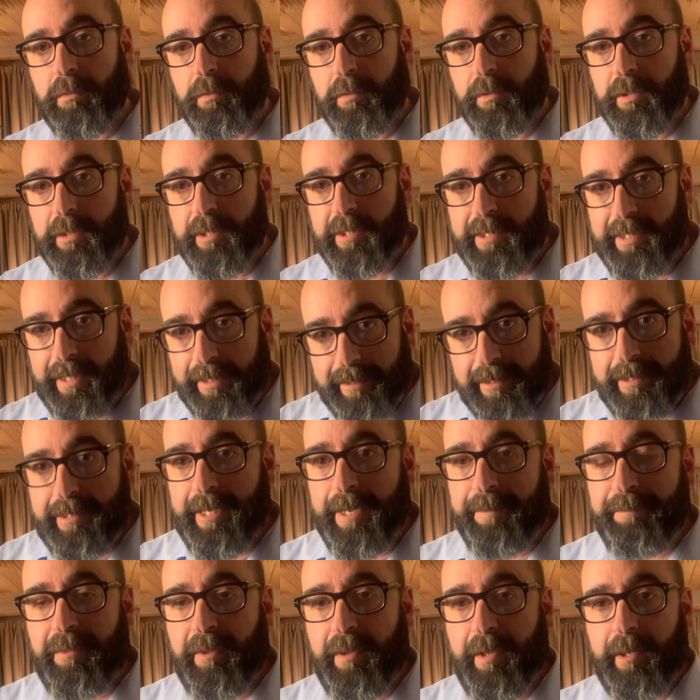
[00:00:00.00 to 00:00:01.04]
said the
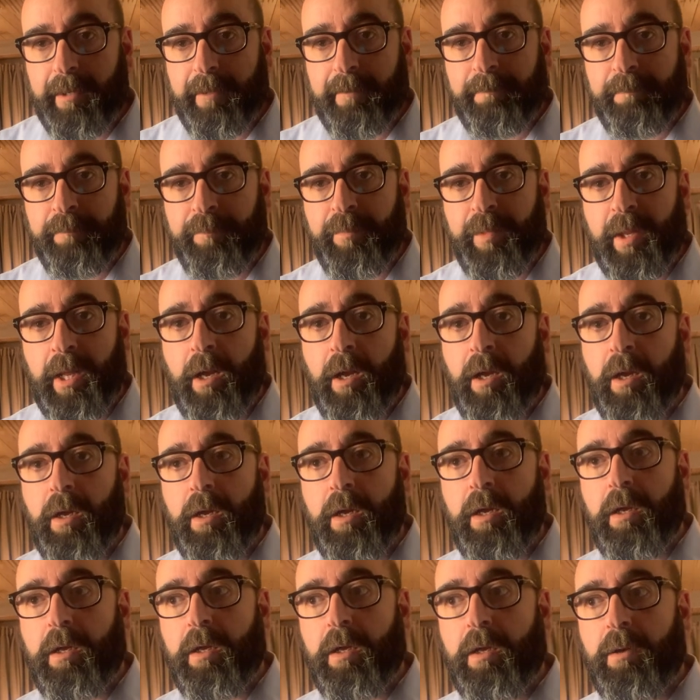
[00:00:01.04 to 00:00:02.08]
same thing.
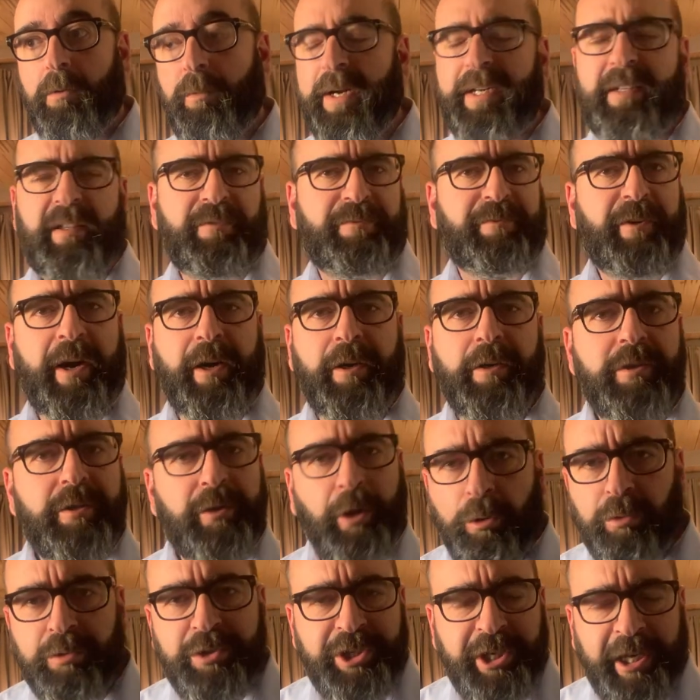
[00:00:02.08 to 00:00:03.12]
Rectifiers
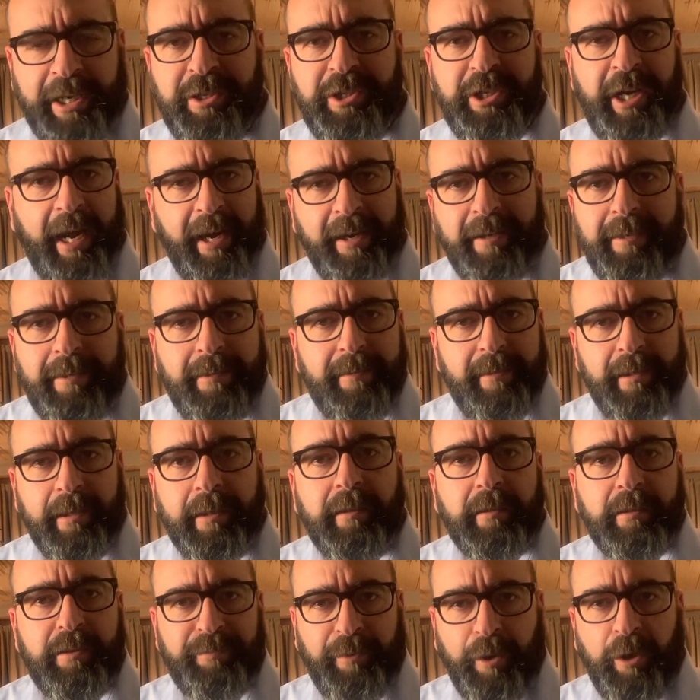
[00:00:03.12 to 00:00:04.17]
don't change anything
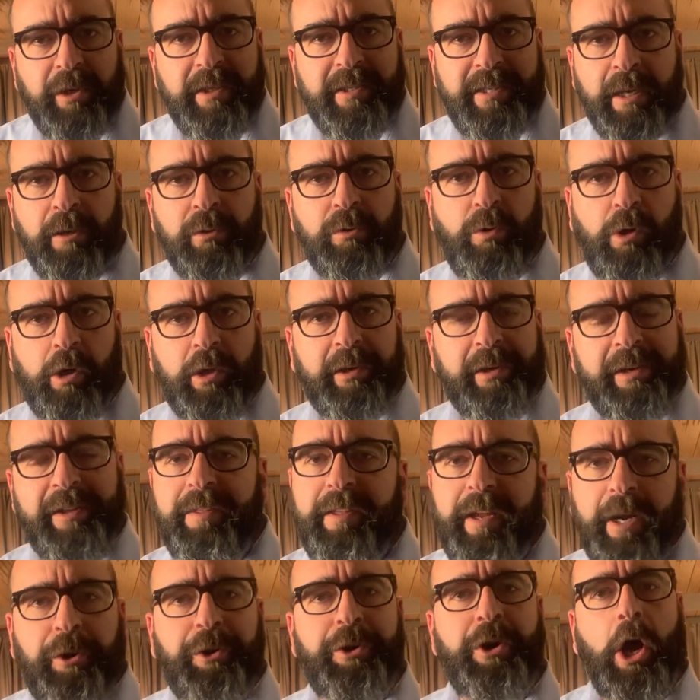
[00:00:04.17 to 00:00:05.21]
as far as sound quality.
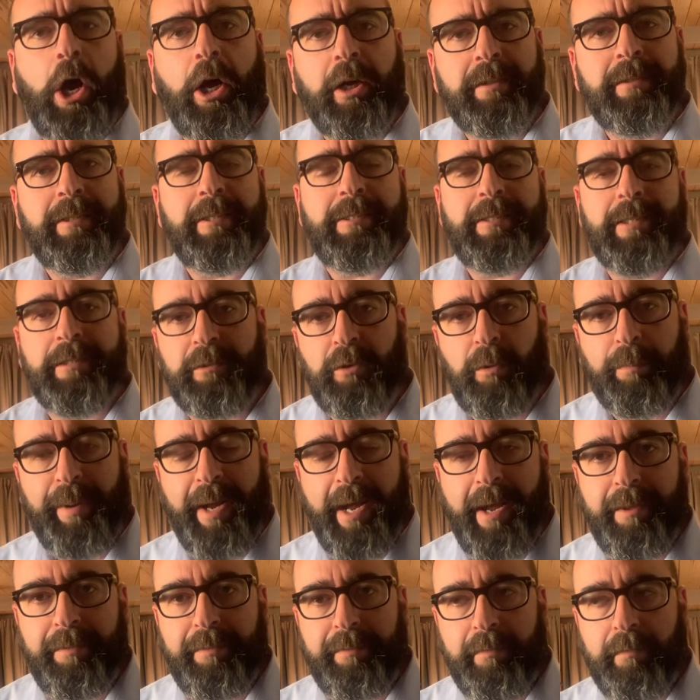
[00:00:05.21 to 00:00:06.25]
They are not in the signal
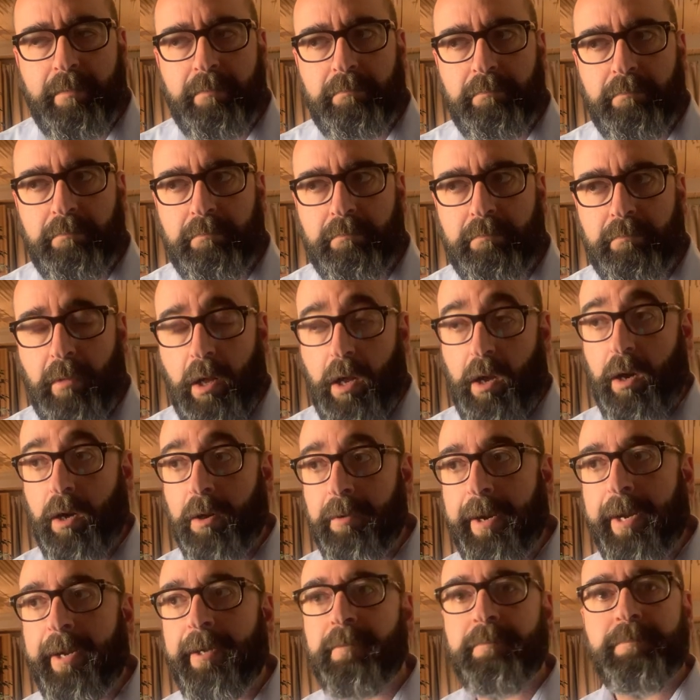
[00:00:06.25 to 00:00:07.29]
path. All
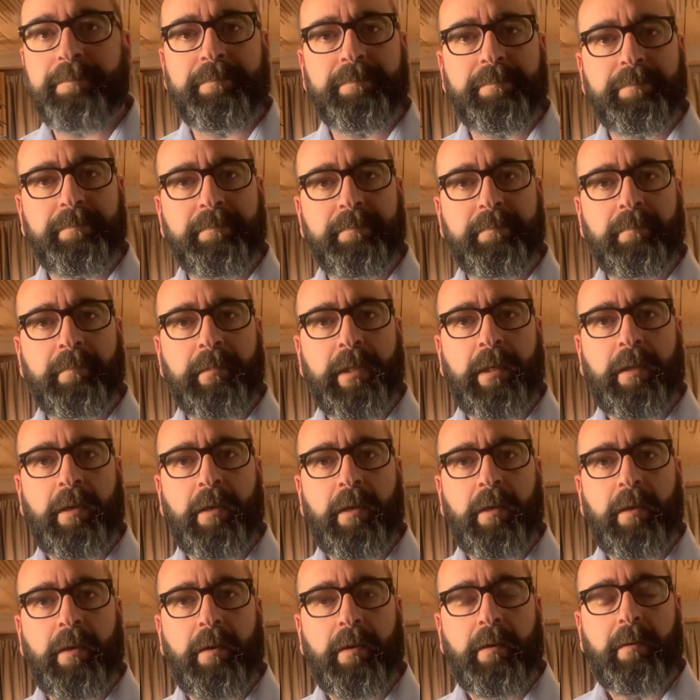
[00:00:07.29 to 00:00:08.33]
right.
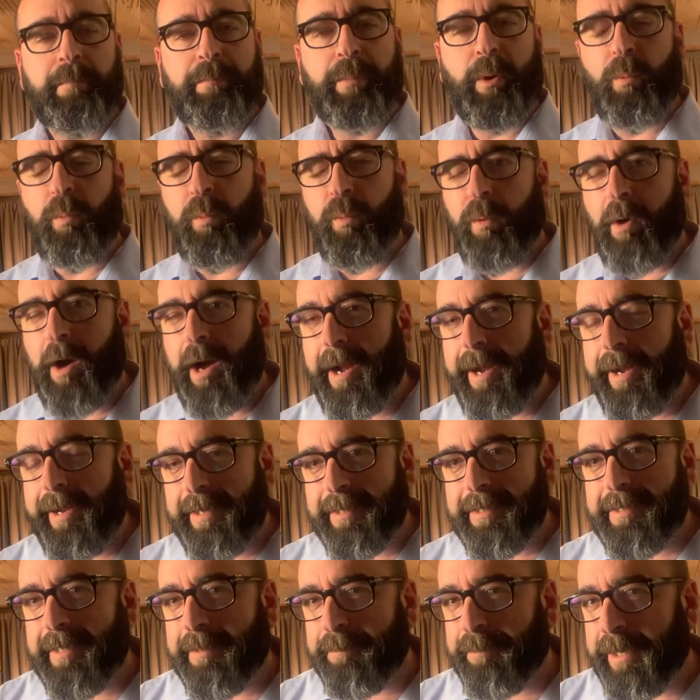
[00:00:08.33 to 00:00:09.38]
But why
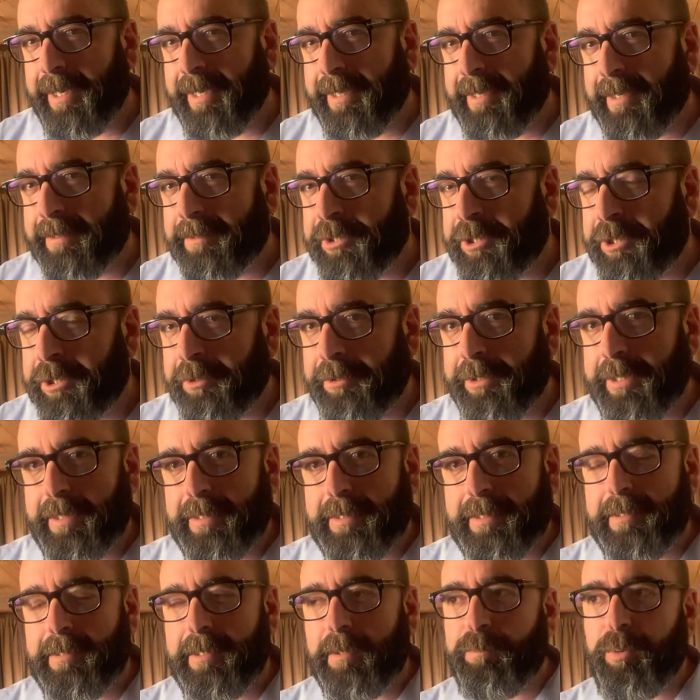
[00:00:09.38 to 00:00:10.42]
is that? But I got
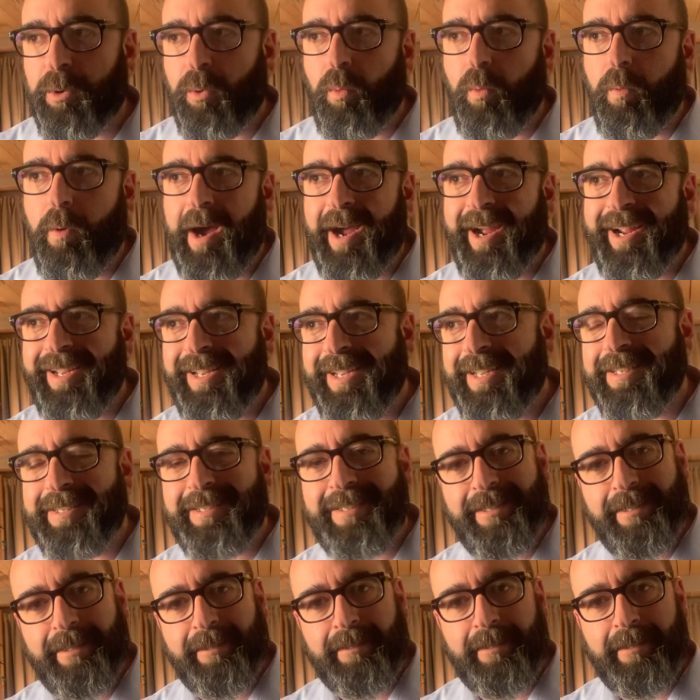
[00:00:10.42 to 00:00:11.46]
curious. I was like, but why is
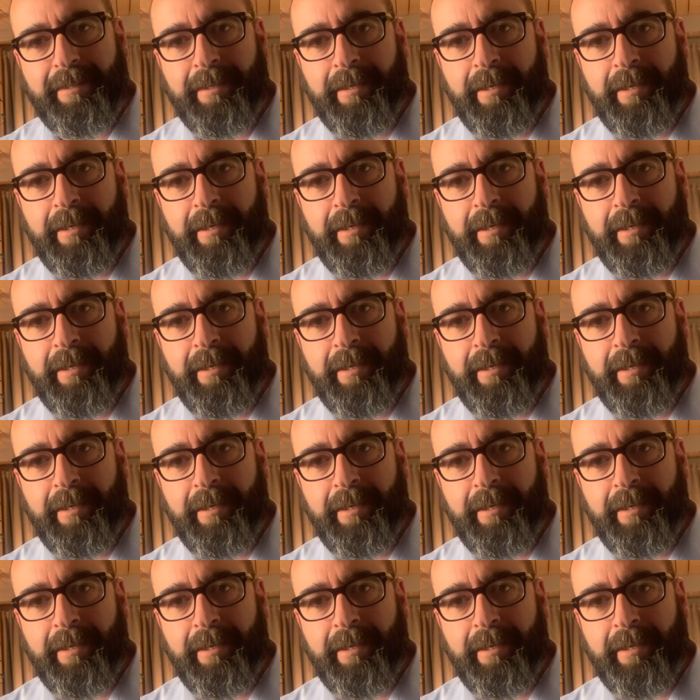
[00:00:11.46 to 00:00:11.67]
it